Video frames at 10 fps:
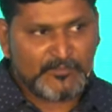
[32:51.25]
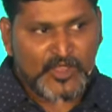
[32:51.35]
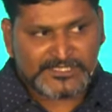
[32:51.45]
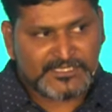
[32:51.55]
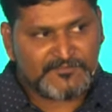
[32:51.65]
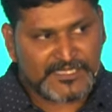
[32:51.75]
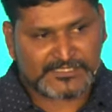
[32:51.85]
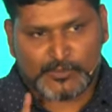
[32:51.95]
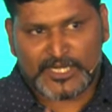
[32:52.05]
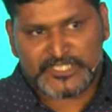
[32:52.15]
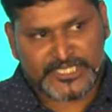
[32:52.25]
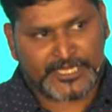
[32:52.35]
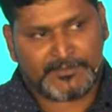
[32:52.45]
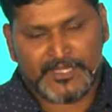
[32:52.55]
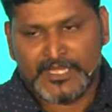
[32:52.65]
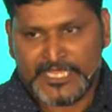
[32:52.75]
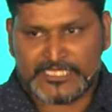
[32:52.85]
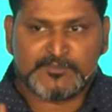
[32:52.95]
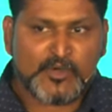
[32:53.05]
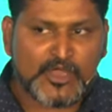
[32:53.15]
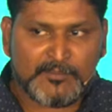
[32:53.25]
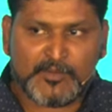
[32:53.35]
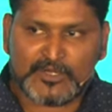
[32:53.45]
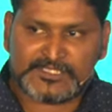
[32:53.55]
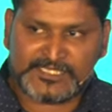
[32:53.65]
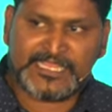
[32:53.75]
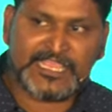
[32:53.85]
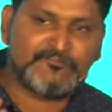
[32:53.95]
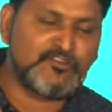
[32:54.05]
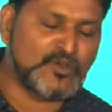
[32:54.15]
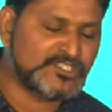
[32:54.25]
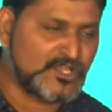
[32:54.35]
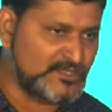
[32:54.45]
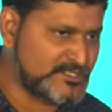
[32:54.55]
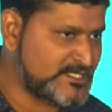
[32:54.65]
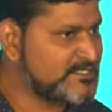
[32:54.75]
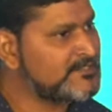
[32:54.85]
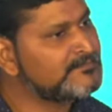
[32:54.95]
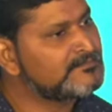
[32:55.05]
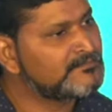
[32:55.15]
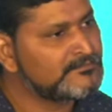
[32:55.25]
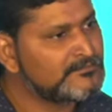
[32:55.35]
For most of us, worship is more about singing four songs.